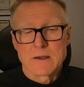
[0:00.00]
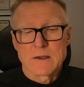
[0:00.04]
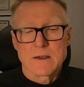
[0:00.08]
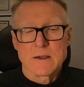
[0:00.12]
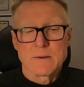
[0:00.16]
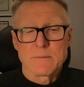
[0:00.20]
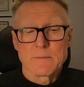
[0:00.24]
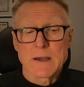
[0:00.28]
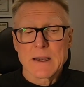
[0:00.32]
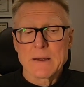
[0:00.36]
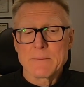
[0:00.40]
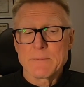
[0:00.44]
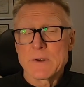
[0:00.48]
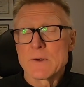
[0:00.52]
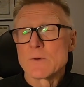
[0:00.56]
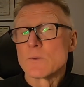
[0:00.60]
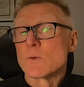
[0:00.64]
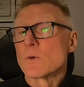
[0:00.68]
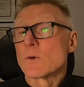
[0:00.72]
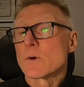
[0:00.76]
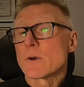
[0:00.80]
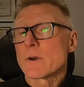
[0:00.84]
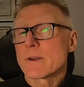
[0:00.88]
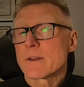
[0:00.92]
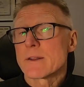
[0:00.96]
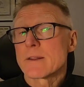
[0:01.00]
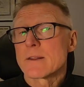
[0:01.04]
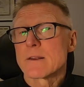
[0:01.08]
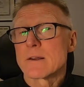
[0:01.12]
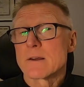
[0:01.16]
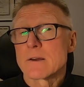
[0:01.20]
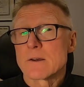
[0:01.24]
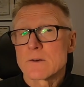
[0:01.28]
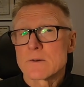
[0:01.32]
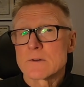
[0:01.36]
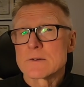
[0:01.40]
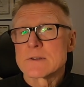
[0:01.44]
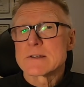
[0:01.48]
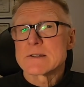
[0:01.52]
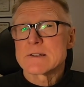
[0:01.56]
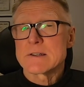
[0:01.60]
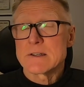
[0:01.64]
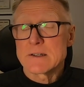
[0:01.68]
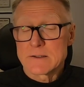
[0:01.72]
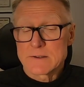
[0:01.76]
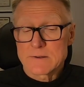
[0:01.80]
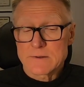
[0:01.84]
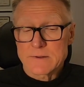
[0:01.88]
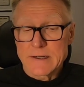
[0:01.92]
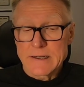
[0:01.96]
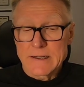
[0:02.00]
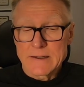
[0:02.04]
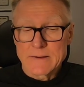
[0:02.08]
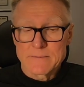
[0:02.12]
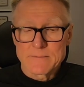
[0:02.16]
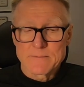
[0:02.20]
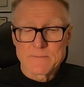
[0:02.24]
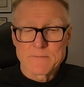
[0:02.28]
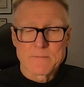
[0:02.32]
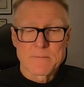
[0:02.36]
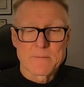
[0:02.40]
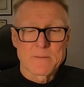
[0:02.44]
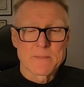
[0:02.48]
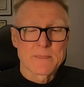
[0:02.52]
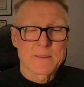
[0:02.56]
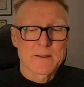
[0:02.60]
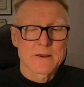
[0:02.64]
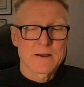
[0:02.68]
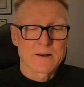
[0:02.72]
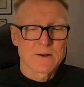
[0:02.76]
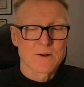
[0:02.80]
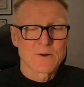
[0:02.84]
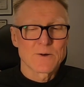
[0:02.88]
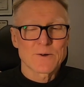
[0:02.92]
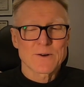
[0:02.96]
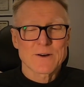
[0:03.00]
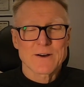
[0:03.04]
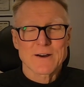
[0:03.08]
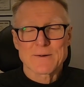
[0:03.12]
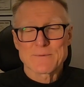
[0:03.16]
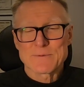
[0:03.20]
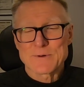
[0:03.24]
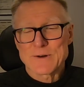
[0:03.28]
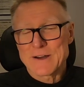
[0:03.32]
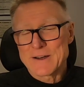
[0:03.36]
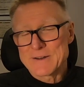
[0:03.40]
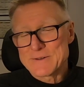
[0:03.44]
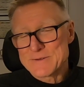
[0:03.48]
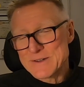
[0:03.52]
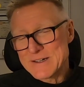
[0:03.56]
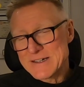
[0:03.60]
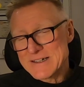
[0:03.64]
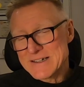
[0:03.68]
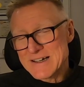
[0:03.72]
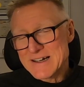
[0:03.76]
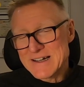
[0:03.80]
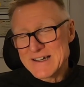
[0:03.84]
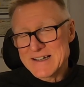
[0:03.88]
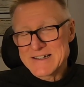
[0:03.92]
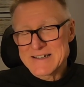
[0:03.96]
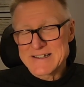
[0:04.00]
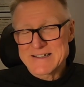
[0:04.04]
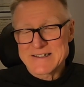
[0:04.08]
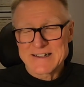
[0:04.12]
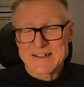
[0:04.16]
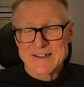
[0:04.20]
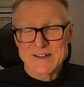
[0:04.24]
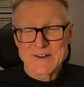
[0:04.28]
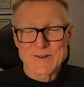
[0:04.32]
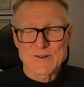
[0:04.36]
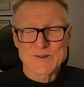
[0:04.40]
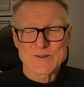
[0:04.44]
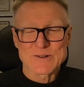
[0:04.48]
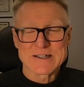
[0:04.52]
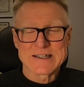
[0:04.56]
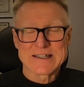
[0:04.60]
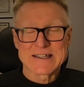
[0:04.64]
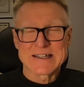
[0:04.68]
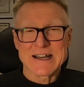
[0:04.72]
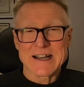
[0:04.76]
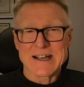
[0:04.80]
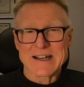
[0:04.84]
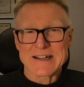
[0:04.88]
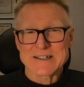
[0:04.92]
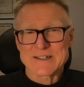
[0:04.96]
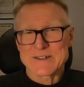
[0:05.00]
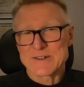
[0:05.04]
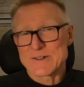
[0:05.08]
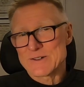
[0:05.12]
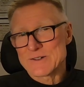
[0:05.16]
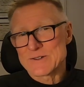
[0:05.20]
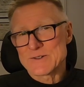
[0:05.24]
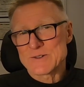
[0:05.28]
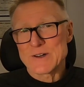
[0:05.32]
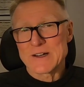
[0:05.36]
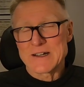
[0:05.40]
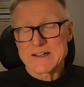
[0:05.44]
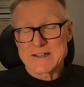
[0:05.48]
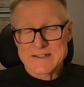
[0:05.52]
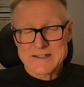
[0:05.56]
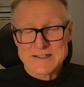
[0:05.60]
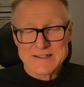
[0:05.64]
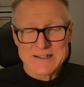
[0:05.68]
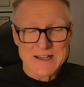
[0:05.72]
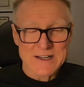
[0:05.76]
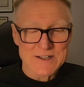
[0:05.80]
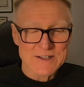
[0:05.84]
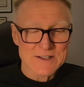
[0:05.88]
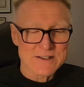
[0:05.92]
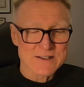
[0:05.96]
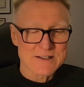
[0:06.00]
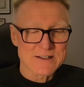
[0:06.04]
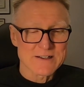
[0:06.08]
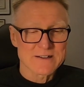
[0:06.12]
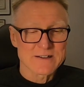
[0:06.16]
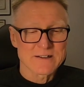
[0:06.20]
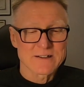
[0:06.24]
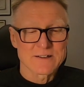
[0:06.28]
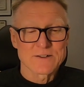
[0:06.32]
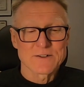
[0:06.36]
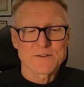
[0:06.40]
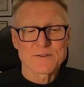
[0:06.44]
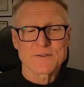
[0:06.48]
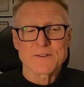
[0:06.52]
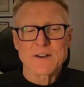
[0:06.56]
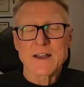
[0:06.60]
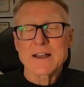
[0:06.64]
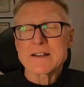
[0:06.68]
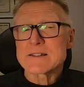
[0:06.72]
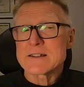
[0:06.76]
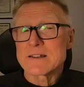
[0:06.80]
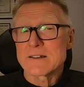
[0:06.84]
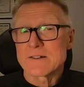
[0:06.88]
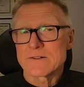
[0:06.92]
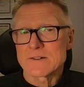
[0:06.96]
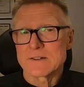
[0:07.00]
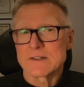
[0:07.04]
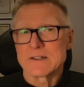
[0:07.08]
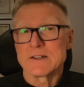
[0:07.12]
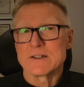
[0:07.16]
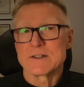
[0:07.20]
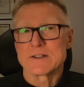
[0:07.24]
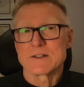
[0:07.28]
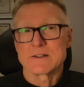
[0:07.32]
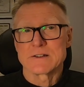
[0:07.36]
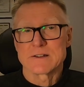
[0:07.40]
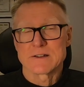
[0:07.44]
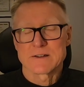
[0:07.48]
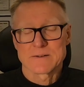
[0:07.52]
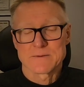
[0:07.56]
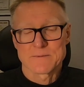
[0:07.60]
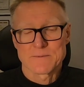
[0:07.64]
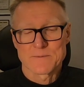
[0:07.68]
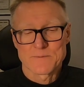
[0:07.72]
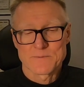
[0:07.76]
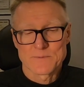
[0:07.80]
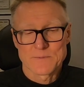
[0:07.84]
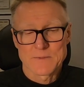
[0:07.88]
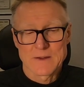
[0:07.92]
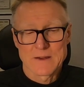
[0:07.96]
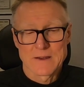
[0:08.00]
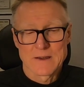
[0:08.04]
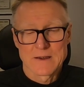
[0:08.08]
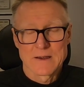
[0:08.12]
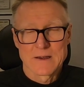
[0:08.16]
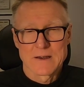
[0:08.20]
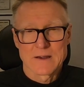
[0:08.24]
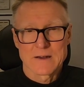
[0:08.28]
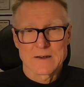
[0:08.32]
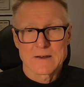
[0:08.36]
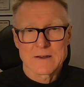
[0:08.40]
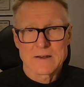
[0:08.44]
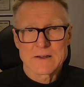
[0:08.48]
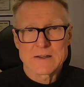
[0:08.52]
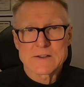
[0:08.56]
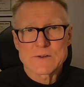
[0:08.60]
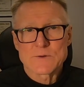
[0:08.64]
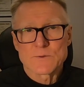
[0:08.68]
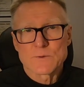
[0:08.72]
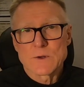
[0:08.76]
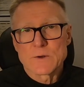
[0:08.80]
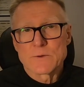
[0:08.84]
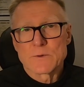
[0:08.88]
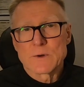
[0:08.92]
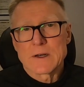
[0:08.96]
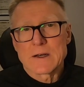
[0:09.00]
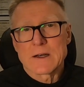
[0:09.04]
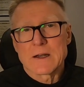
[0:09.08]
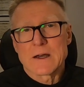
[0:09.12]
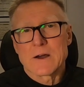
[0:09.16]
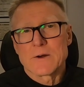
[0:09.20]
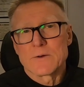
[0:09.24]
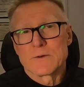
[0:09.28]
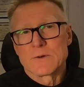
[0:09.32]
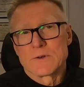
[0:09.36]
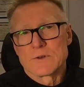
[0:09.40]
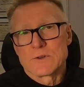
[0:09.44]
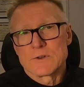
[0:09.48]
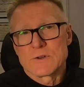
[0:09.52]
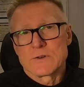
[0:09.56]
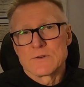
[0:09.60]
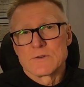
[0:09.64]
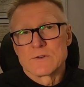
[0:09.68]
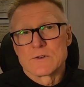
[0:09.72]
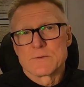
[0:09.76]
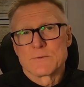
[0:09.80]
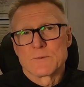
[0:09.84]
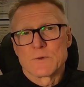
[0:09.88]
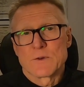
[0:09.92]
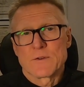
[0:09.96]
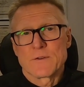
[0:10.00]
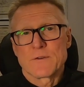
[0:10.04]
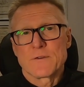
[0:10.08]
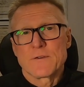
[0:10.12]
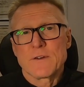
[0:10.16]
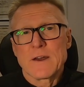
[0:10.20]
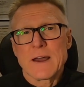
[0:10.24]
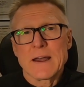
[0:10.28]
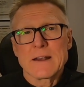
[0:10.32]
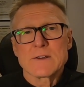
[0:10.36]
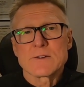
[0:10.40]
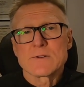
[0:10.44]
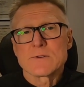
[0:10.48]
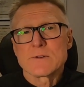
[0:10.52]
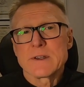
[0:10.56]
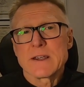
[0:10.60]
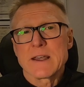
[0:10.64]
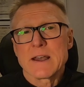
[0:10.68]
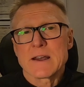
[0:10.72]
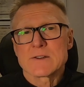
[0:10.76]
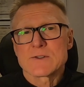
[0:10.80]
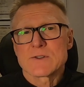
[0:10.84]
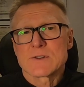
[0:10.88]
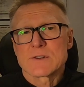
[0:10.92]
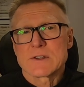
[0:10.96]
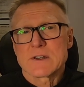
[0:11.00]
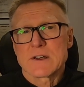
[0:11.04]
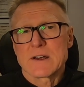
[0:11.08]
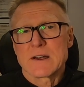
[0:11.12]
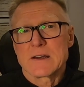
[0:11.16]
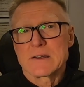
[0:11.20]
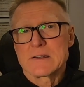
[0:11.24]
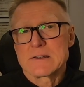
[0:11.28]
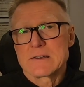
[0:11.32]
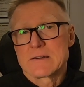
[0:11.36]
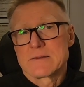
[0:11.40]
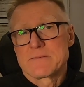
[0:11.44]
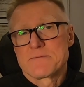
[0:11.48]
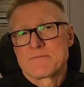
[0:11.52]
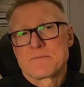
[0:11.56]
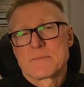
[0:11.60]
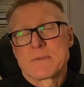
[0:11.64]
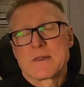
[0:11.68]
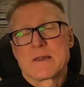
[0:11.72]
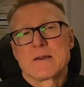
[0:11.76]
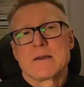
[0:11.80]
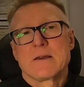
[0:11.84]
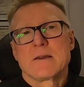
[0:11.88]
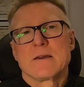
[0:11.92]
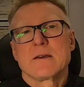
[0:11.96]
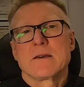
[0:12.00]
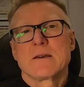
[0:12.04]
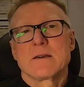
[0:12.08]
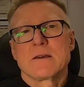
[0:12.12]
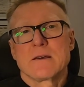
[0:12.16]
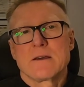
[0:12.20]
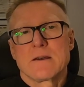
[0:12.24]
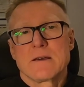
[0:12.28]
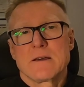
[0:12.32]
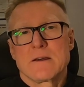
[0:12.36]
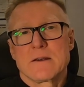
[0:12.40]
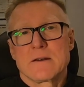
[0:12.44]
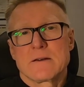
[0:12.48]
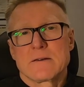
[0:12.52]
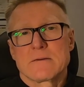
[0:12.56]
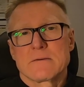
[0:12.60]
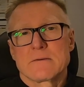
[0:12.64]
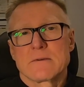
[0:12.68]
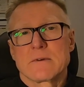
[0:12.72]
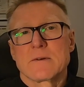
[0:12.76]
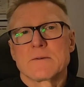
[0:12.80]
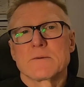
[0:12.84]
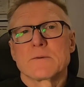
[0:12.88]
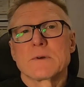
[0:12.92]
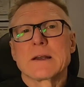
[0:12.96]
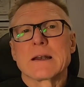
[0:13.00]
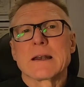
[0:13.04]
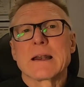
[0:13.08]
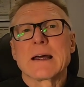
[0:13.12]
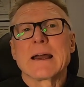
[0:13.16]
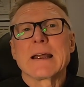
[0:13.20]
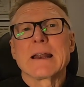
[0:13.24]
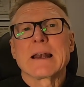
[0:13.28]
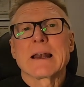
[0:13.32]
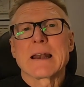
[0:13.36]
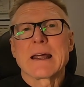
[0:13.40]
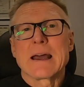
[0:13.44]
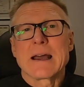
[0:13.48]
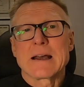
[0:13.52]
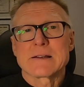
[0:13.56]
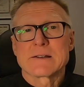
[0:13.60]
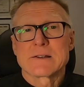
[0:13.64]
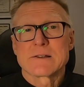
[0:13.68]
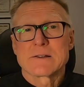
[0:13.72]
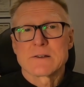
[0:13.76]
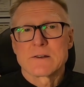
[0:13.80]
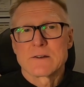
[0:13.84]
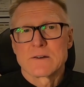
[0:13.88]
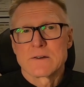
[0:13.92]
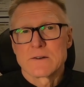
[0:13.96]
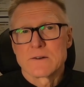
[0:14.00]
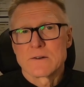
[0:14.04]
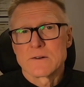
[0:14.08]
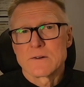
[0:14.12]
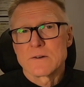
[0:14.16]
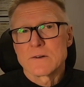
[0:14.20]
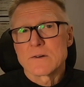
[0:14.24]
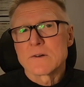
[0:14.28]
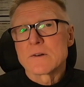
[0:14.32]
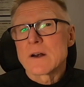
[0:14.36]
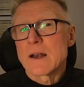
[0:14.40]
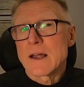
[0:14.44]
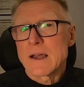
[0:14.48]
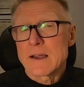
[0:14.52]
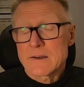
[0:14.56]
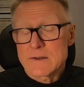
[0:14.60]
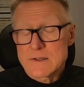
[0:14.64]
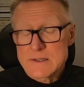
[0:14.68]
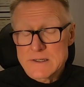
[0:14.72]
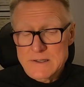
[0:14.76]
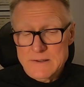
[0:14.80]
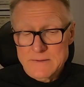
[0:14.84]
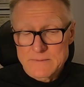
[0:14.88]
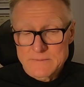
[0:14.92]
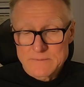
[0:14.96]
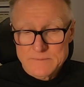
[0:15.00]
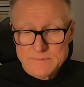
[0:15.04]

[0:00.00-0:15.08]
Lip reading: it might be worth considering a low-carbohydrate diet and conduct your training sessions under fasting conditions. This will allow you to use more fat during exercise and rely less on glycogen.